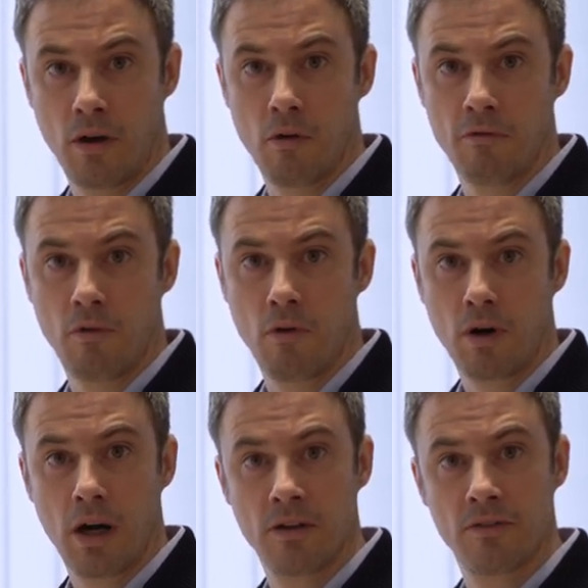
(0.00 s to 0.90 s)
our
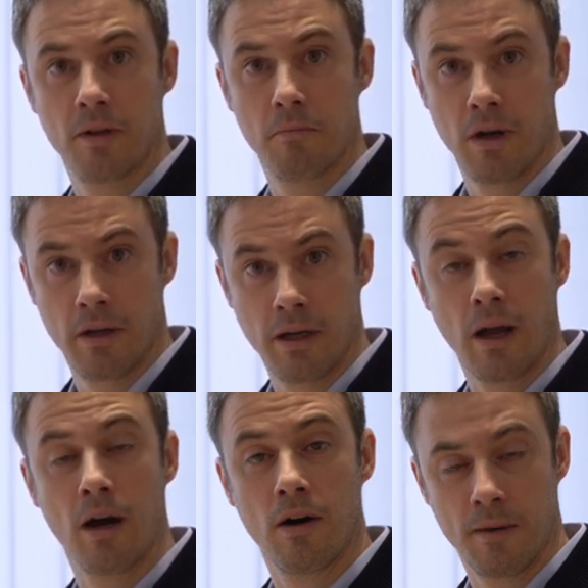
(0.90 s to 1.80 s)
forecast and planning
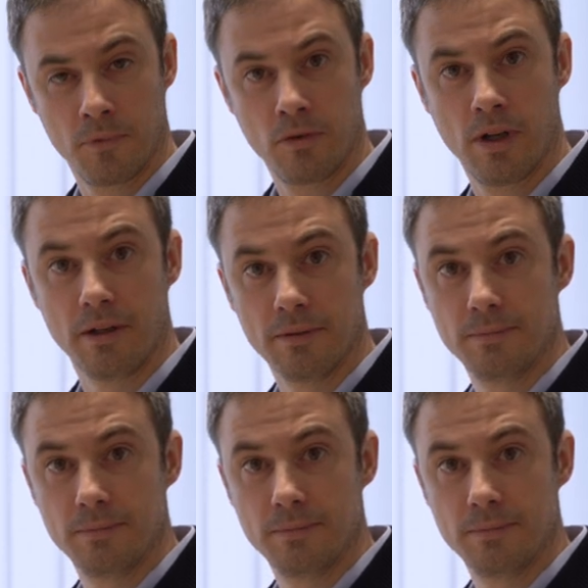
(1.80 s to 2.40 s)
are up to date.